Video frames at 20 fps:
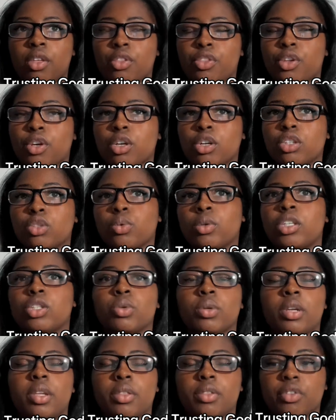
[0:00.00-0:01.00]
3rd,
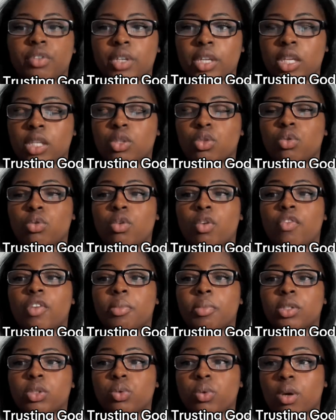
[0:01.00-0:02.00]
2023 to
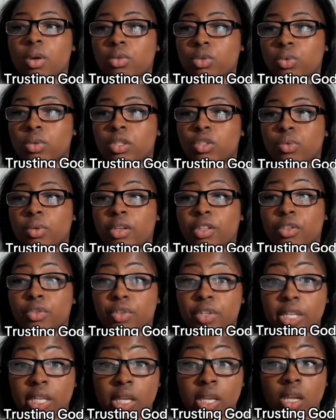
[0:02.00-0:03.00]
November 12th,
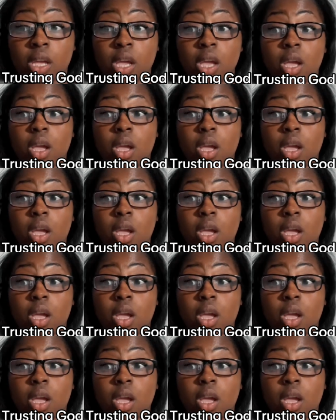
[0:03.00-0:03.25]
2023.